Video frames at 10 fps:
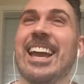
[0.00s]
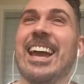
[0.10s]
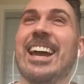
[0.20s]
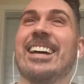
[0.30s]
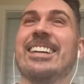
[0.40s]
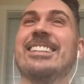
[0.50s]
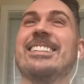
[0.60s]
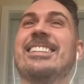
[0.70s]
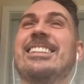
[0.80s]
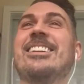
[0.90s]

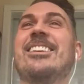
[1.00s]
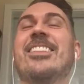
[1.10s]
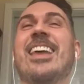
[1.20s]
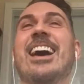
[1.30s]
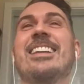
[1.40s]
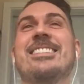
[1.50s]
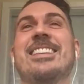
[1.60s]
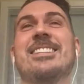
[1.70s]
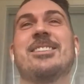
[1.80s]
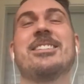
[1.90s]
and oh. you know that's
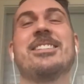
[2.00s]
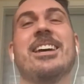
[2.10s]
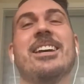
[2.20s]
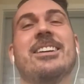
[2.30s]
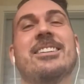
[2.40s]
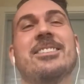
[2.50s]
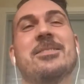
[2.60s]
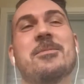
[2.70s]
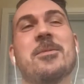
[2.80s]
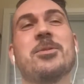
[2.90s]
that's because like
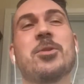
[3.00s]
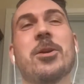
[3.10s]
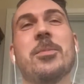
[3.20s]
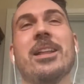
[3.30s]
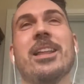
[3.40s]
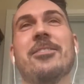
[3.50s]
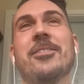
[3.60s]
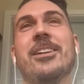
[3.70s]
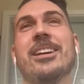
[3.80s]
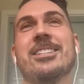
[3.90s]
the majority of my life I
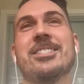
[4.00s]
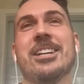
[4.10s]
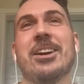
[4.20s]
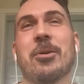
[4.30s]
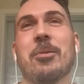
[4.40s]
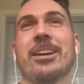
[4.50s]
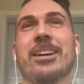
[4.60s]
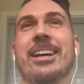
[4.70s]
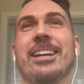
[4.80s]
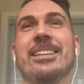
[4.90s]
felt like a generic white
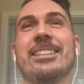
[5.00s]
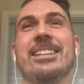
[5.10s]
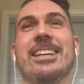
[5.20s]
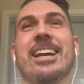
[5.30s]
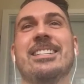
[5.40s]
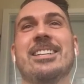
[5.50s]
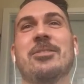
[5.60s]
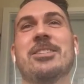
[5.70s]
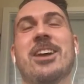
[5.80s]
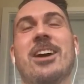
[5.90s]
Canadian until I
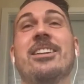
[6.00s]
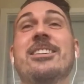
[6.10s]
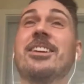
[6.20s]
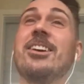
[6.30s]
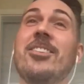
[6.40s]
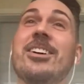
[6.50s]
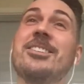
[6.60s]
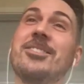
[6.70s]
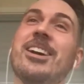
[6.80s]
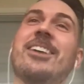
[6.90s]
went to Scotland. I was like, oh, I
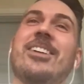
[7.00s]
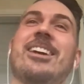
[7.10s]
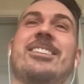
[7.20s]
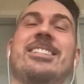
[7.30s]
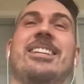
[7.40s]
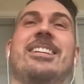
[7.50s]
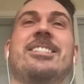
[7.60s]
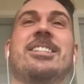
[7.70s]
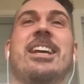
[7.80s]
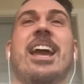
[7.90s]
do have
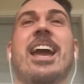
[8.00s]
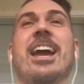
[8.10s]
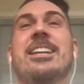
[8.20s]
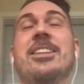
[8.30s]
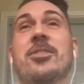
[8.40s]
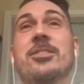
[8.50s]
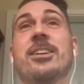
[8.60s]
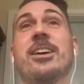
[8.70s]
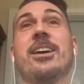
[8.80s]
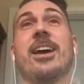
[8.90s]
heritage. And there is
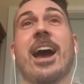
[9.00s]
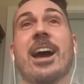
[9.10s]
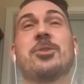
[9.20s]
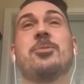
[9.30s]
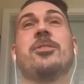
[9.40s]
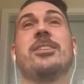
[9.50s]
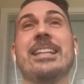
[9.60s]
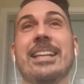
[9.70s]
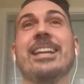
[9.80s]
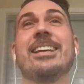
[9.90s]
a actual
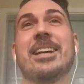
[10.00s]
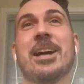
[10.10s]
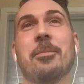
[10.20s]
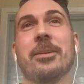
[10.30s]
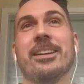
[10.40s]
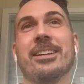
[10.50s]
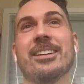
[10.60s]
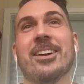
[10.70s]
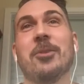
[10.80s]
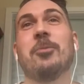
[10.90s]
knitting company
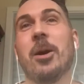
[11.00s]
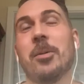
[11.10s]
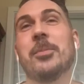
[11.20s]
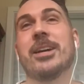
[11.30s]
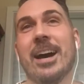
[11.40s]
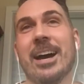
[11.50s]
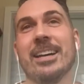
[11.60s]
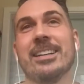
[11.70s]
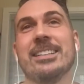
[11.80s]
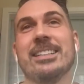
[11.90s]
called Robert
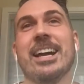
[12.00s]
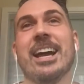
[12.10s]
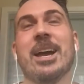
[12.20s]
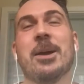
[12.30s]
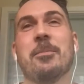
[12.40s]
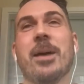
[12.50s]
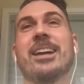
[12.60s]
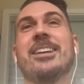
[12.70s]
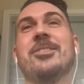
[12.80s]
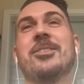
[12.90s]
Mackie. And
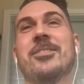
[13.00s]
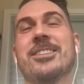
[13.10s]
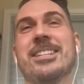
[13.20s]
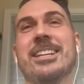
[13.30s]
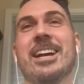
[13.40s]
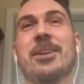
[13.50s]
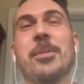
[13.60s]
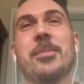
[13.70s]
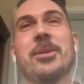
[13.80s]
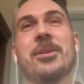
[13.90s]
back in university, I
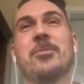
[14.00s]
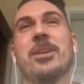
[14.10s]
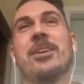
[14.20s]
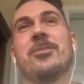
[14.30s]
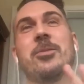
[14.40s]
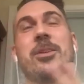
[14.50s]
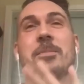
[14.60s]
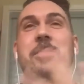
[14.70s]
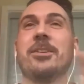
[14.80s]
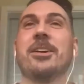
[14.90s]
remember when I, we were
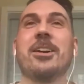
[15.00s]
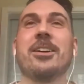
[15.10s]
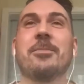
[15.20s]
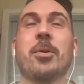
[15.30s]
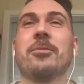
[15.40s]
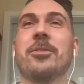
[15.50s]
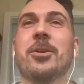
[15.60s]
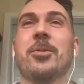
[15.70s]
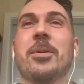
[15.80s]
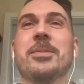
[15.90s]
like building our
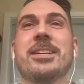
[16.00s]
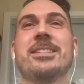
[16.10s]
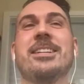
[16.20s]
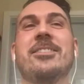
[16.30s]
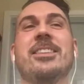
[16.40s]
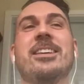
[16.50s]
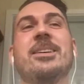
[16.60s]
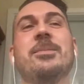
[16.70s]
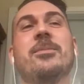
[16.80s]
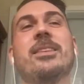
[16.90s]
portfolio websites and
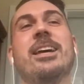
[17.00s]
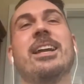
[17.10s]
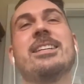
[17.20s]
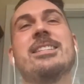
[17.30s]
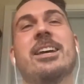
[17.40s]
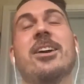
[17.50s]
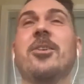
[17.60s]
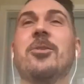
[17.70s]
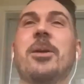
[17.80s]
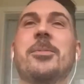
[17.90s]
everything, and I was like, oh,
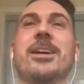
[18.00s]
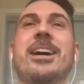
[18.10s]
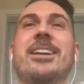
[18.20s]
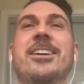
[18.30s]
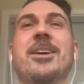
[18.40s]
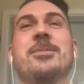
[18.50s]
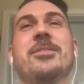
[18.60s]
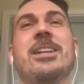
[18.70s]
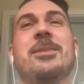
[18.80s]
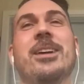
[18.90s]
robertmackie.com is
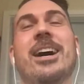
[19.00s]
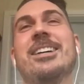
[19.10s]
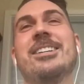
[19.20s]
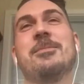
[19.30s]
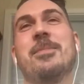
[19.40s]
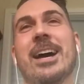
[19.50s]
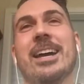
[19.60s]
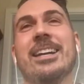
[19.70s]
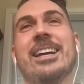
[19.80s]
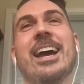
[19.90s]
available. I should buy
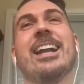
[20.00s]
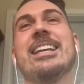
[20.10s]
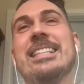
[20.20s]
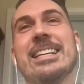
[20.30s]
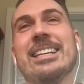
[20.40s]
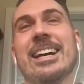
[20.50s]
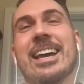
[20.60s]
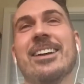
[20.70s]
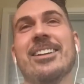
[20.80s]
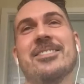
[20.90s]
it. And I didn't. I
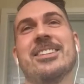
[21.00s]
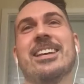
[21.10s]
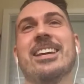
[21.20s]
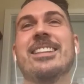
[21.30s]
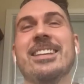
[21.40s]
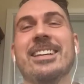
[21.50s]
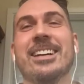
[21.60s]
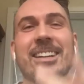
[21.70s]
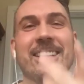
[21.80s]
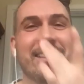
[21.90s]
held off till the end of the
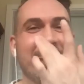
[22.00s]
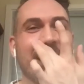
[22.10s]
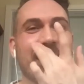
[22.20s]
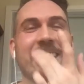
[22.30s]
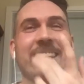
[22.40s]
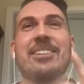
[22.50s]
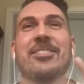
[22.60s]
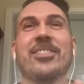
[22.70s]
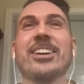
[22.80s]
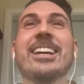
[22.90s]
year. And then that
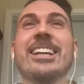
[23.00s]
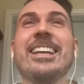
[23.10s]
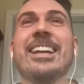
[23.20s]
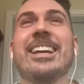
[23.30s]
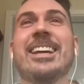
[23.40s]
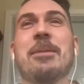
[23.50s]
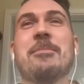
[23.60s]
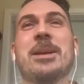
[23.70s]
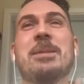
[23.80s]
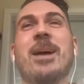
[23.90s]
freaking knitting
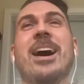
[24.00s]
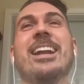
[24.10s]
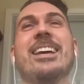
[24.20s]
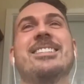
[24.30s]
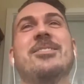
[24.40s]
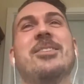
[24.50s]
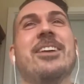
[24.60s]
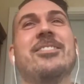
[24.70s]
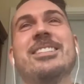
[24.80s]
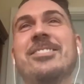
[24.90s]
company bought it. So
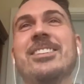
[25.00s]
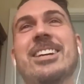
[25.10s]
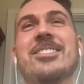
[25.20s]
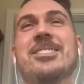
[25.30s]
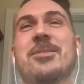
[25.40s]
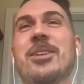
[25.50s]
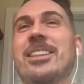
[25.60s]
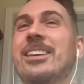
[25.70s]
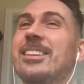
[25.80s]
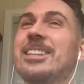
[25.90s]
whenever somebody goes to what
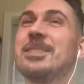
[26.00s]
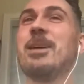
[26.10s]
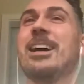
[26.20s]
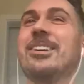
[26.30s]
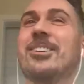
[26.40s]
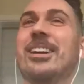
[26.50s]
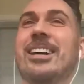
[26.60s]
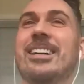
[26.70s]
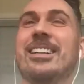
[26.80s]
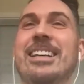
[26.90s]
they think is my
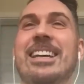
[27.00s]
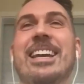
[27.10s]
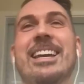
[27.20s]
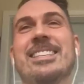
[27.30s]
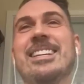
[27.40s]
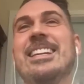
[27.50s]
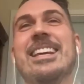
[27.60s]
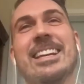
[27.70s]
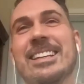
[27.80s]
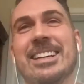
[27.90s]
URL, it's a
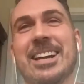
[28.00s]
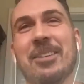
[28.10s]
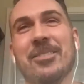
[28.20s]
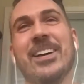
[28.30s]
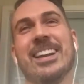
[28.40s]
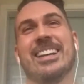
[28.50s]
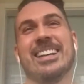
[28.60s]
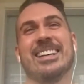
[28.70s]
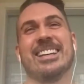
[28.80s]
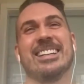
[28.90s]
knitting company.